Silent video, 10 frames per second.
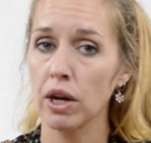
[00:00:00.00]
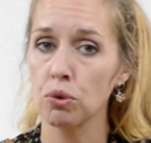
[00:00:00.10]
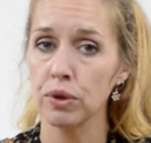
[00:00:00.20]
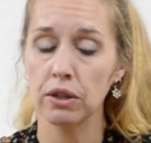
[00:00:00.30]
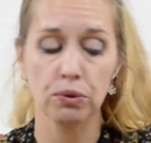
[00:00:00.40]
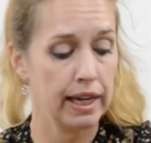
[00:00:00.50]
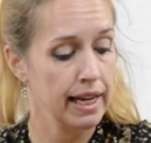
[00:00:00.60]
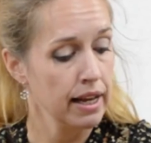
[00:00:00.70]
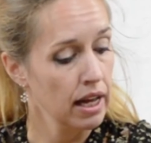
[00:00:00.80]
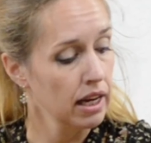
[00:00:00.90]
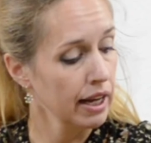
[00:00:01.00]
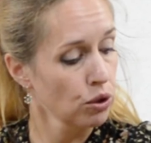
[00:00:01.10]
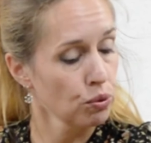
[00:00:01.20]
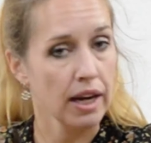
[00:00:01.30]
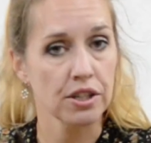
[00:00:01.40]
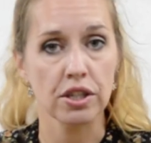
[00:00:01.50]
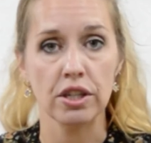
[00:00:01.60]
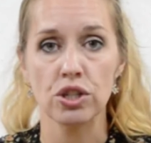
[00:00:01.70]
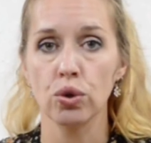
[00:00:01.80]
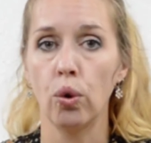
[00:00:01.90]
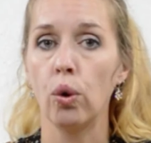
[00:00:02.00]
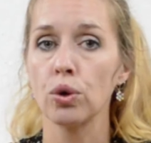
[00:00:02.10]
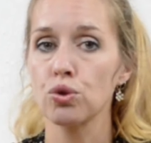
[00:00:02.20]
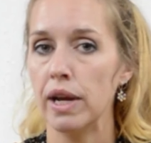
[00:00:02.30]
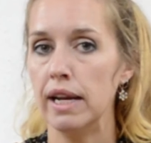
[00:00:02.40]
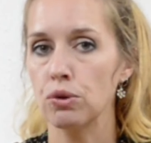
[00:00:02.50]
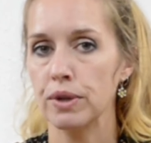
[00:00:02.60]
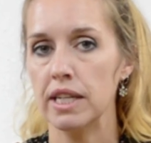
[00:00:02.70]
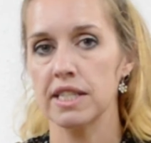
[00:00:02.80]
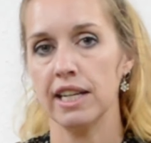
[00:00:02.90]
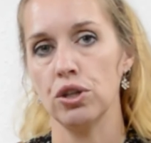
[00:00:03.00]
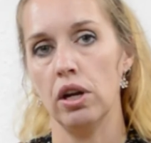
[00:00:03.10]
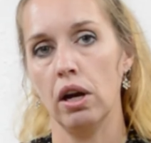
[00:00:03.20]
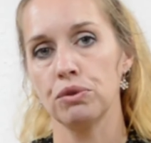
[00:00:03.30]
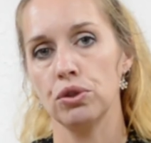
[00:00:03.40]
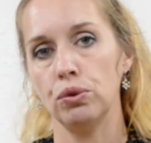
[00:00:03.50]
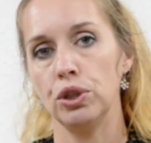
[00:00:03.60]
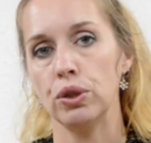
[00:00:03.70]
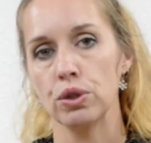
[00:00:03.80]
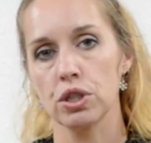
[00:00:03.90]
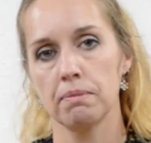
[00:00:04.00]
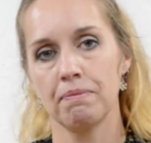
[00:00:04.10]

greenery like grasses or trailing greens that you love to use.